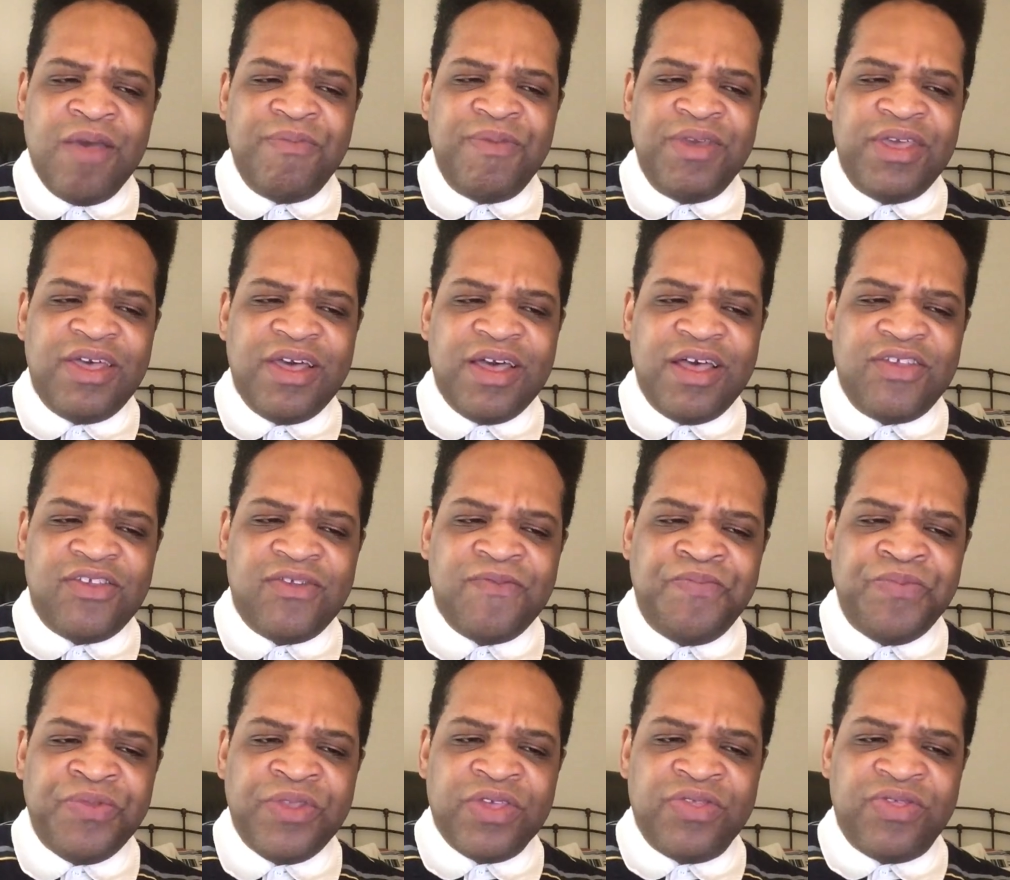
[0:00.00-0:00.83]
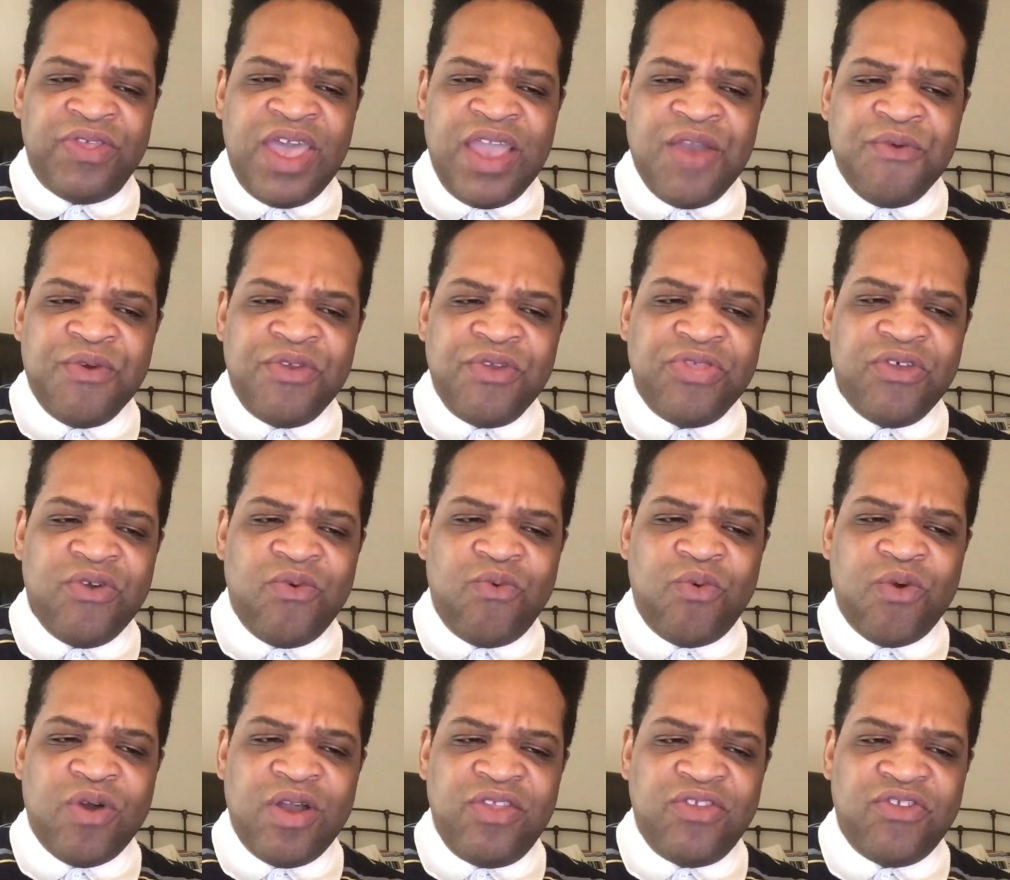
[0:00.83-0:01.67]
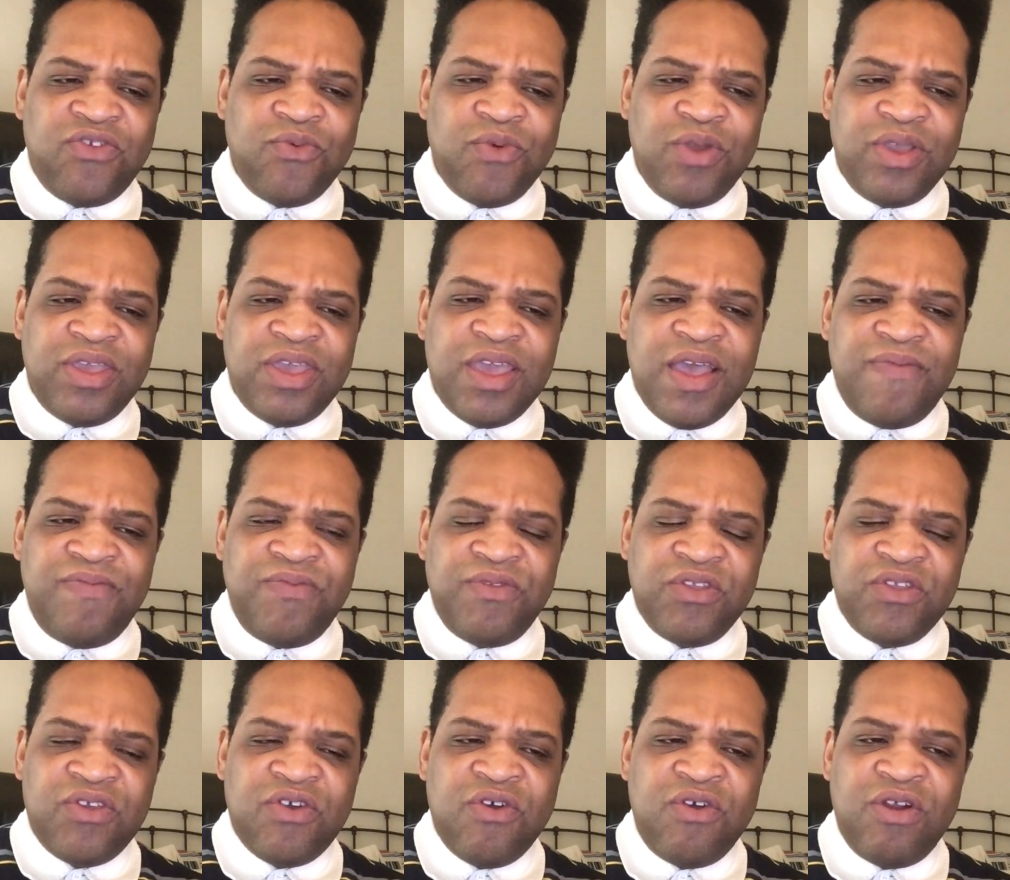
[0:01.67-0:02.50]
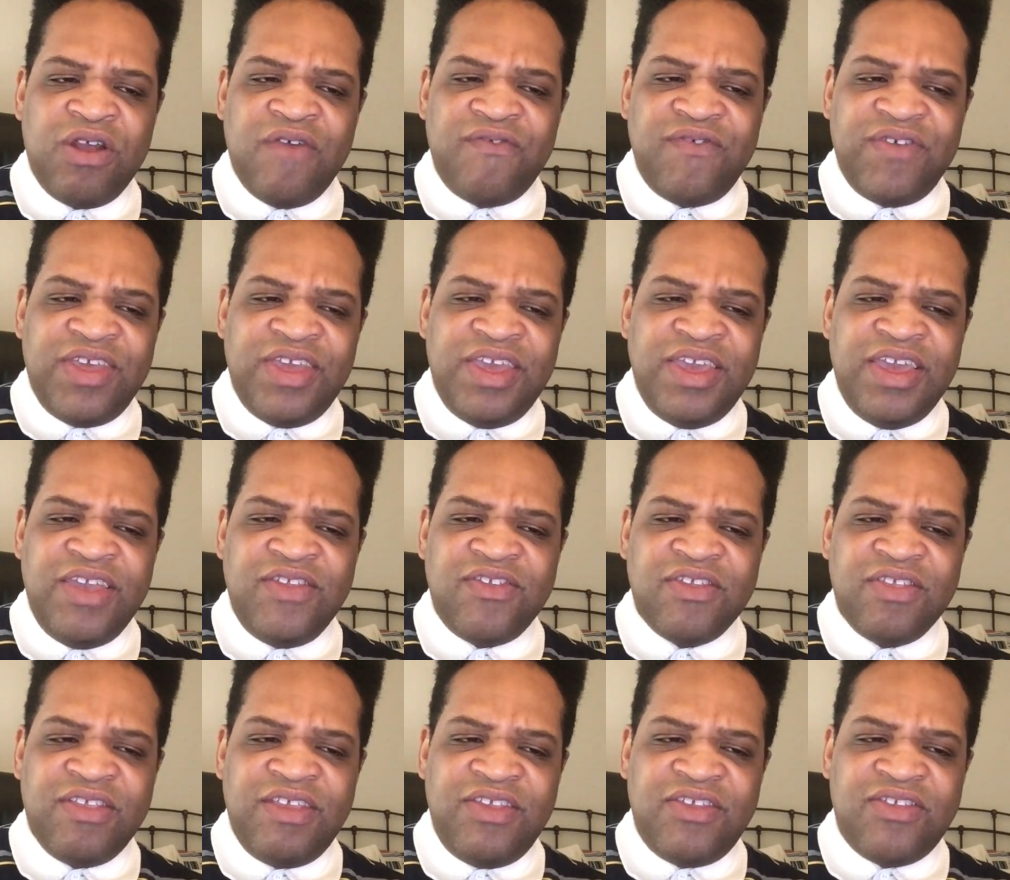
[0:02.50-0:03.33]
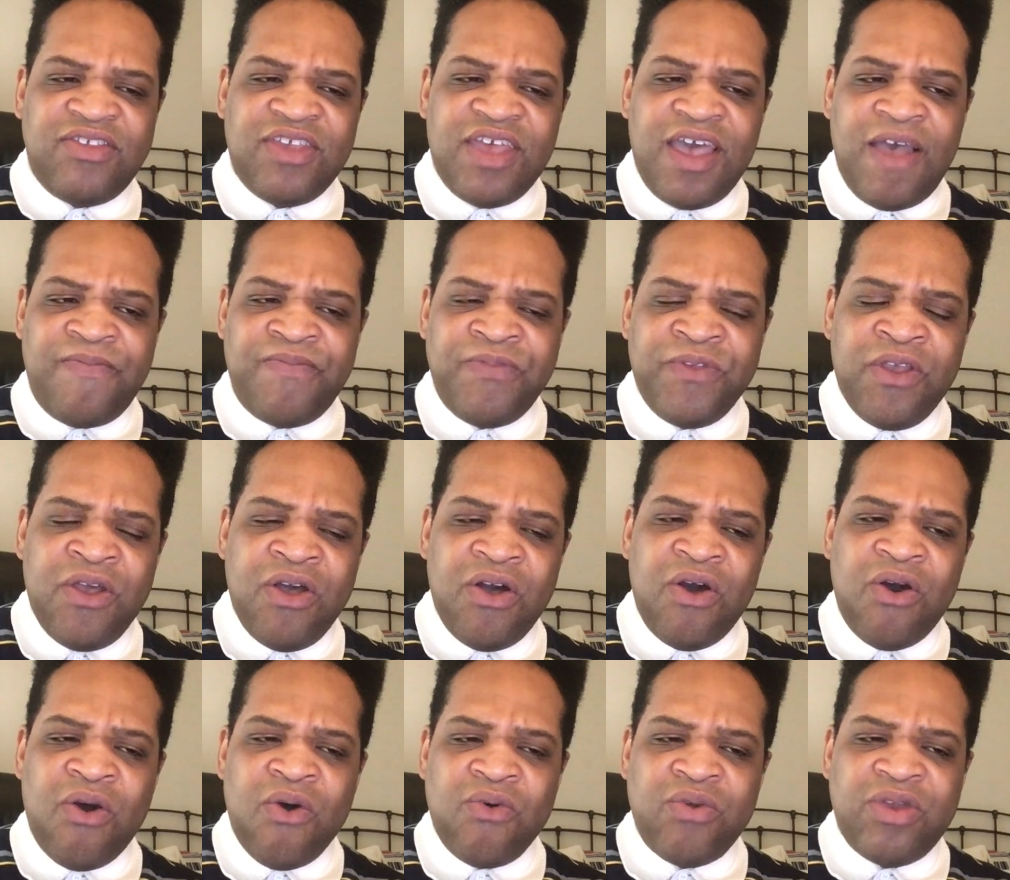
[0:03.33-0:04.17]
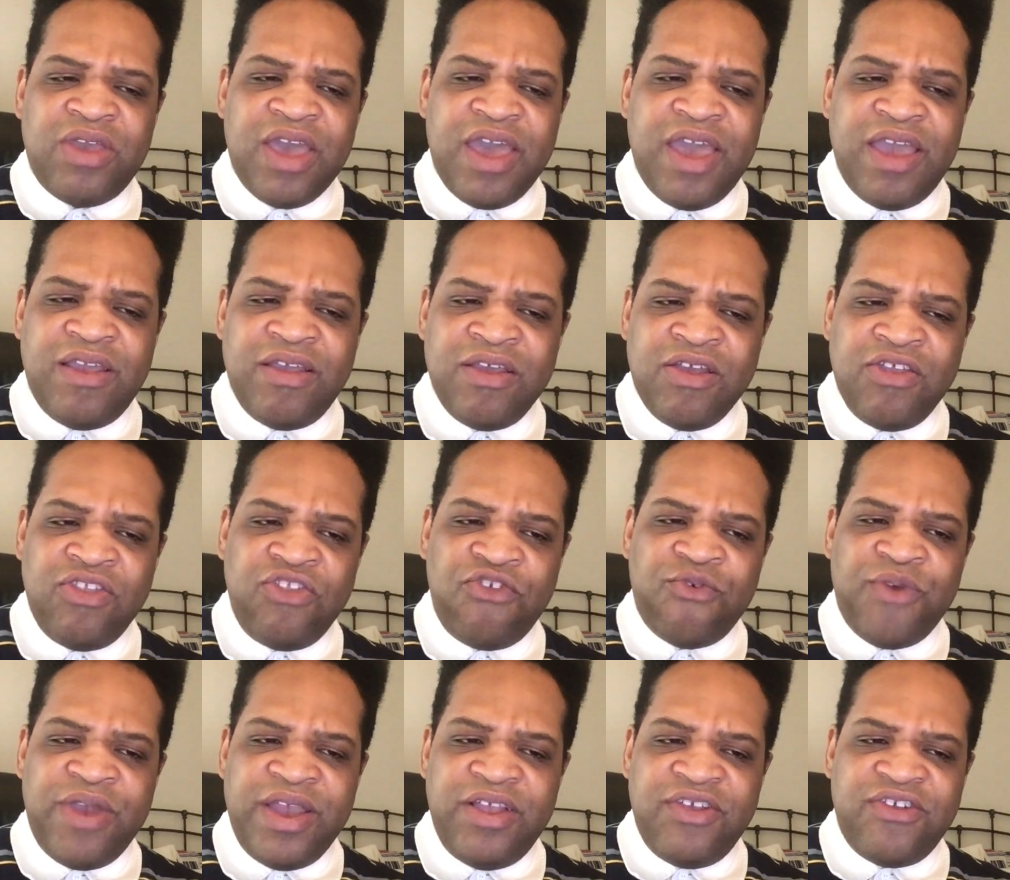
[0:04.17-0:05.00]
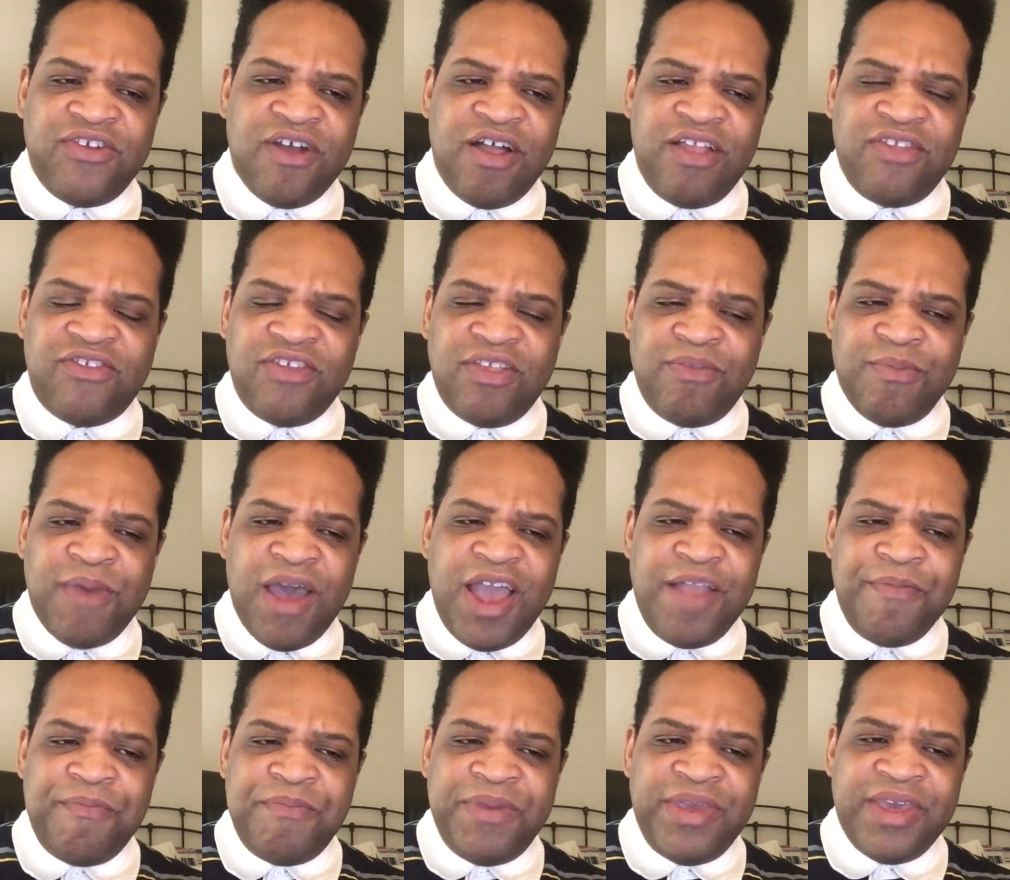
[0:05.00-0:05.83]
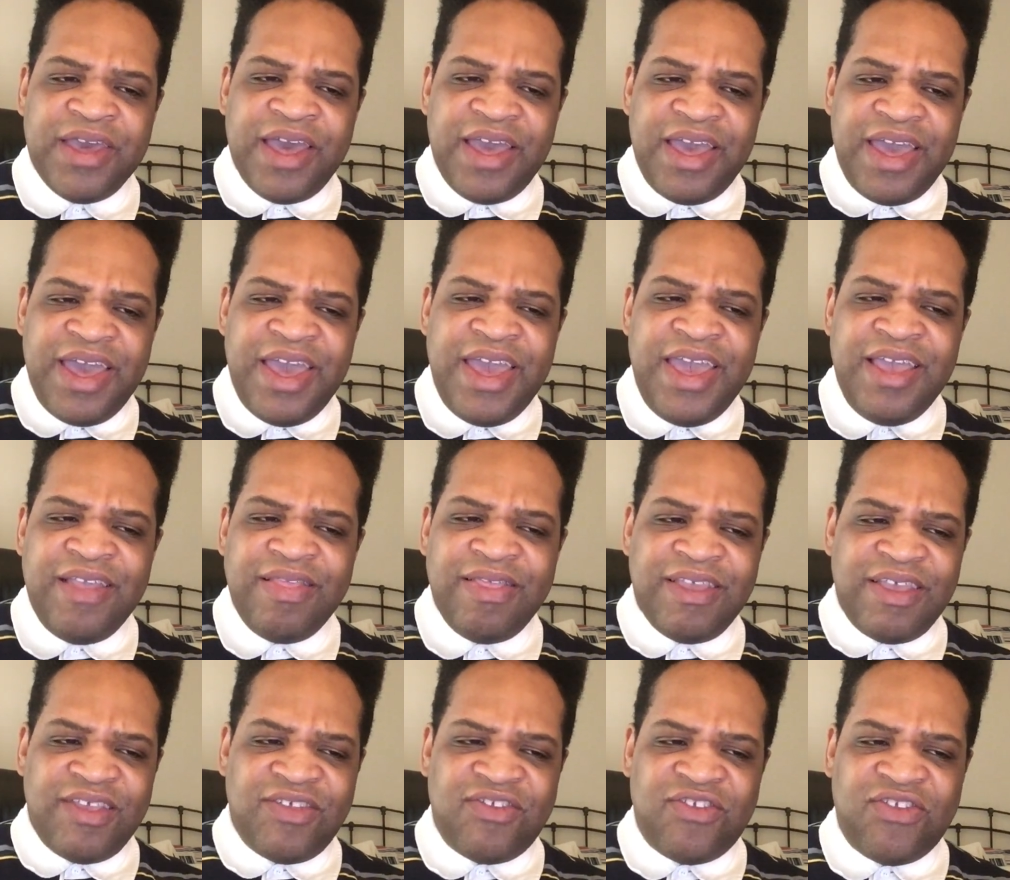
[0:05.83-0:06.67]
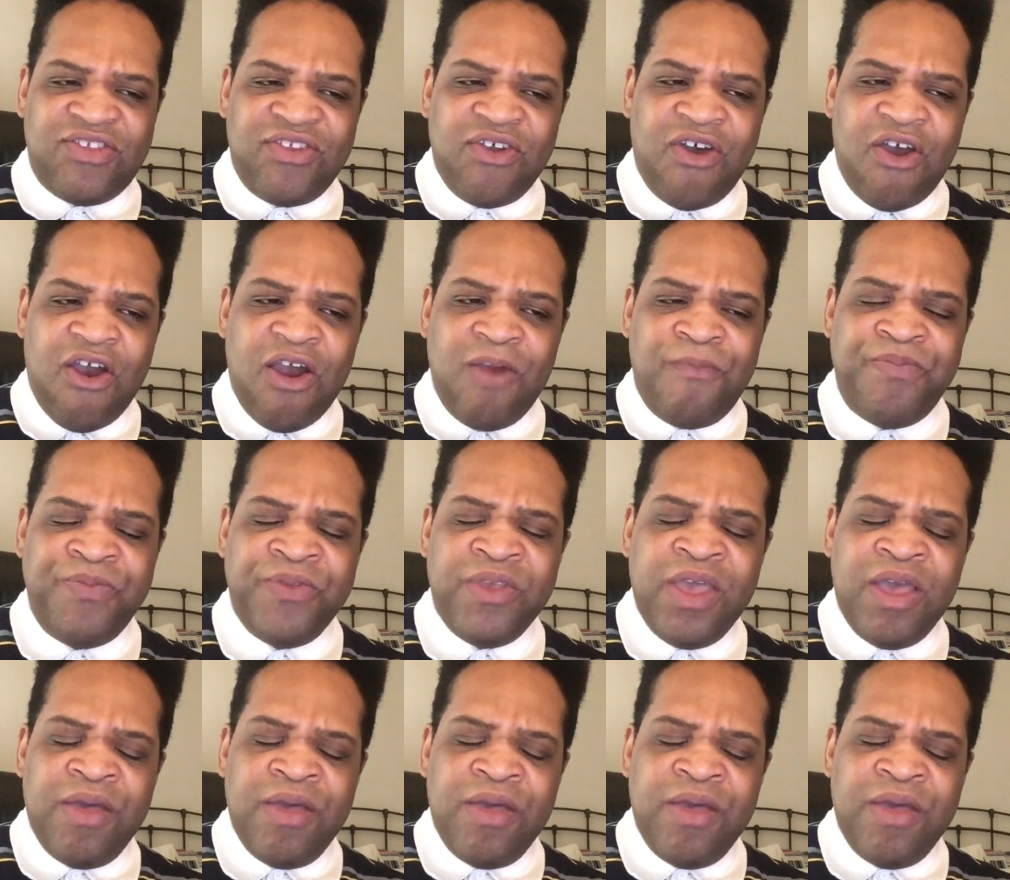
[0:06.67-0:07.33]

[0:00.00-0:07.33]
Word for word: because they were the ones who, again, could have easily said, okay, Dwayne Johnson might be a A-list star,